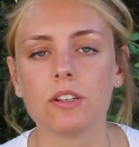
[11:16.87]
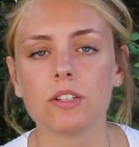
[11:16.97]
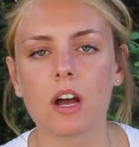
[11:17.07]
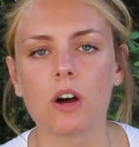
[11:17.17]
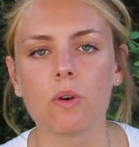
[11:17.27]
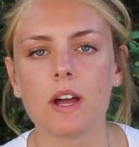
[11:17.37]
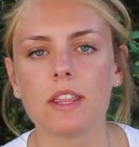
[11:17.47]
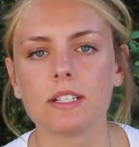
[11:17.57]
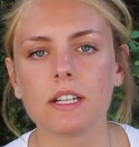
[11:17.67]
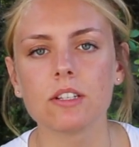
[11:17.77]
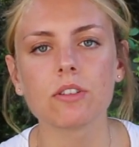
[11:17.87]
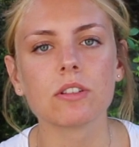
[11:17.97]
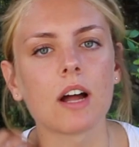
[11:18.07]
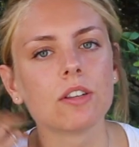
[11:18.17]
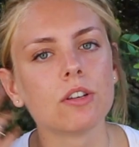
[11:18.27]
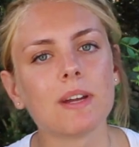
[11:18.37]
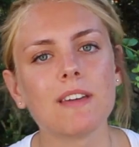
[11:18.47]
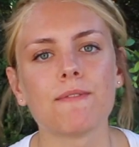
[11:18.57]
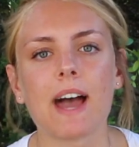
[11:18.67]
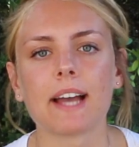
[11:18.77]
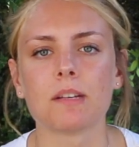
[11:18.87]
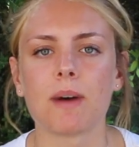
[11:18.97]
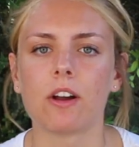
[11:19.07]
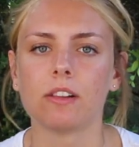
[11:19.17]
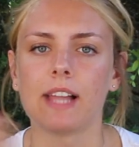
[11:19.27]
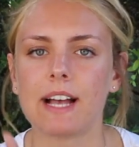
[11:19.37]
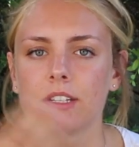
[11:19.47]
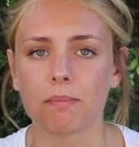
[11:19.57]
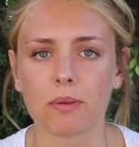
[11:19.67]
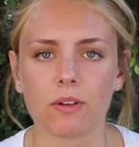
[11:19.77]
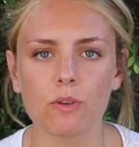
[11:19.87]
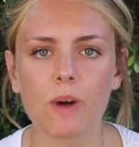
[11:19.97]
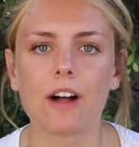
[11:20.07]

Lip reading: So since there's not too many facts about a Lhasa Poo,